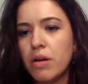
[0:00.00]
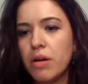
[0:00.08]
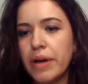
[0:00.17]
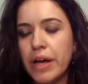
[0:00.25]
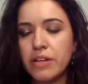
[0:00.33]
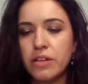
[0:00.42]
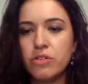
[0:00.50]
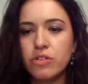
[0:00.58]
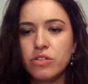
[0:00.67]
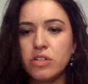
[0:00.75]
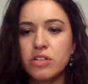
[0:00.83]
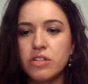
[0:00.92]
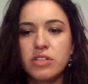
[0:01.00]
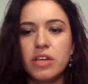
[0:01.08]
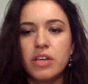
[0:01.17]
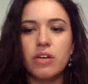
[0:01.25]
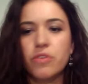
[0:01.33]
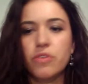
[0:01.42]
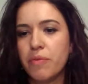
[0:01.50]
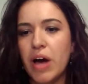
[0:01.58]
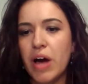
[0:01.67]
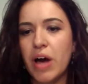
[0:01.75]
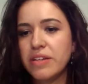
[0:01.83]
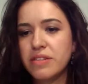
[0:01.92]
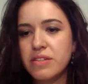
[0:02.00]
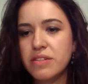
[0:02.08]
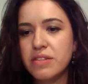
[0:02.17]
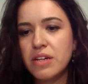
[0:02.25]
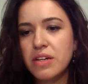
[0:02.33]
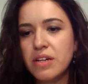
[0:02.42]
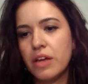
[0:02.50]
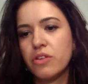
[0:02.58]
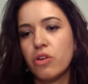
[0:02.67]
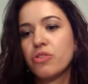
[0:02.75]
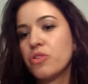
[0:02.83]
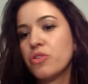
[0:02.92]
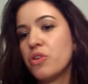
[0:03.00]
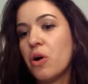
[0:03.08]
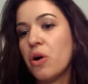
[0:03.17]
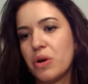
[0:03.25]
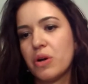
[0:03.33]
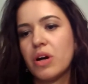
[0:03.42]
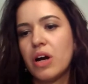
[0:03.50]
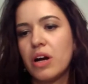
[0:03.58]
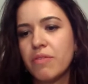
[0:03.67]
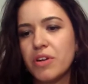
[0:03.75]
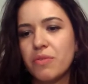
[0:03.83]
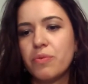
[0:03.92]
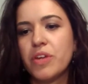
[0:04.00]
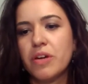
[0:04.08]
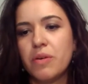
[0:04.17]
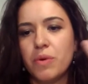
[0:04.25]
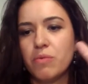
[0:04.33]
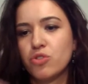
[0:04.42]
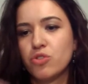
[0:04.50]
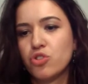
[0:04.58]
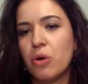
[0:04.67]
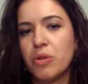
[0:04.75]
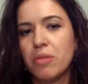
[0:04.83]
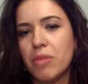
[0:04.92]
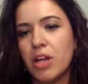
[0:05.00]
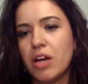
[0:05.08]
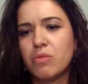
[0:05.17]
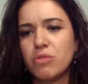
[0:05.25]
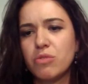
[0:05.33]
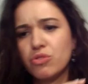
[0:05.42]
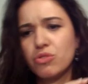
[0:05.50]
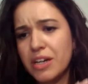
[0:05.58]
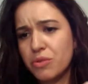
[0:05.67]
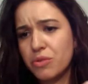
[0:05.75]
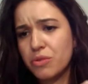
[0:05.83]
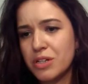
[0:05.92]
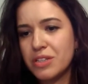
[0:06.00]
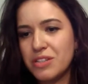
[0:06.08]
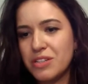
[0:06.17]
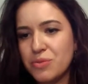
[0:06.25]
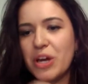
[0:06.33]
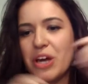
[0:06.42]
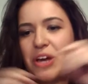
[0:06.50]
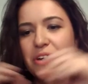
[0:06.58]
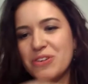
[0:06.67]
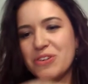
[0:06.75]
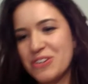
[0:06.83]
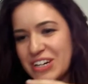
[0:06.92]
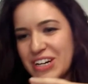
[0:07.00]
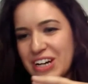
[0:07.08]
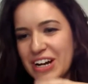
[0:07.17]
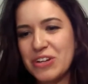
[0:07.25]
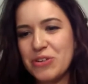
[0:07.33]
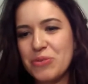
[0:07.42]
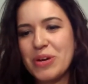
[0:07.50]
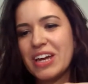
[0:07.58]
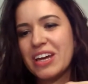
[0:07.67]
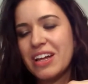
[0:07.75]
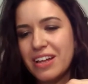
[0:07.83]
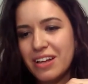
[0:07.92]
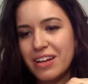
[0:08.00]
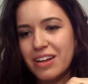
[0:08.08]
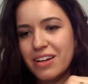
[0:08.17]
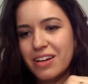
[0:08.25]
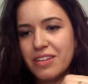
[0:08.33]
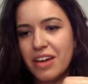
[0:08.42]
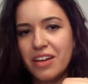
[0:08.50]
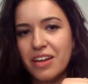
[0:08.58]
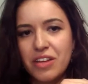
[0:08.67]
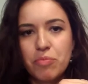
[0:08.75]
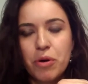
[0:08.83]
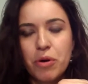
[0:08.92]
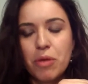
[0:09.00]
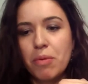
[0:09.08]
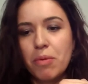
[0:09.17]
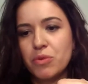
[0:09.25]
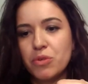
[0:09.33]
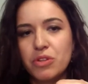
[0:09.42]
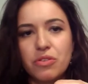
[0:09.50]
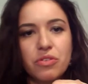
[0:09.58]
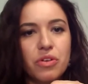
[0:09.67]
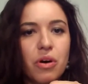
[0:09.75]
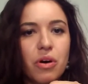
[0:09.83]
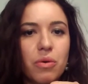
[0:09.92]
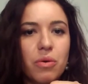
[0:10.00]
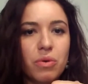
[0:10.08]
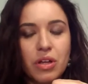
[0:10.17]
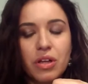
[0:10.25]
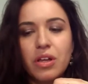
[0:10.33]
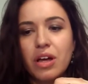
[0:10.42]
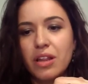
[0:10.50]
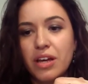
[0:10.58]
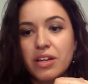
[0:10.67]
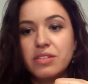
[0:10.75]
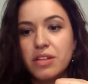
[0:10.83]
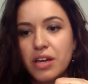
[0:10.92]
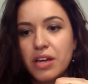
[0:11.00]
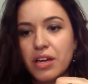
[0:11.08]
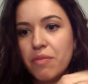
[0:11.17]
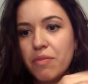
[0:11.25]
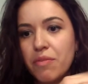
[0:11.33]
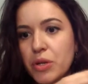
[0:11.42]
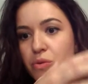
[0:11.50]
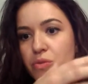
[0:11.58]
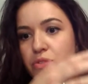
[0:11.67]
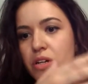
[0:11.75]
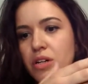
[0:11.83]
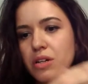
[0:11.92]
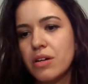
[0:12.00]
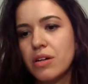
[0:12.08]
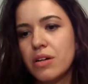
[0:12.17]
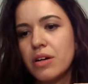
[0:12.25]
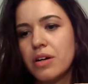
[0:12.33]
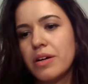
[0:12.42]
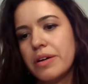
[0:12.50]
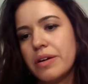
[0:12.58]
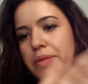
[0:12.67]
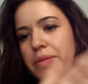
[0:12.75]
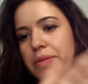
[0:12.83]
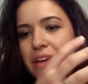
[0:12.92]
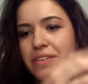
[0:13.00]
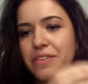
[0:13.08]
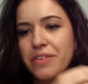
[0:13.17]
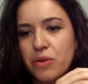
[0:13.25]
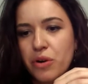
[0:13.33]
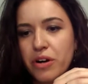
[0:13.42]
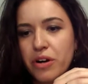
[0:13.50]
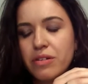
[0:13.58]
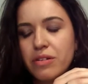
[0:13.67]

editors are seeking for advice. They don't know, even if we would show them like, would you like it to work this way or another way? They probably wouldn't know unless they have been using a bad or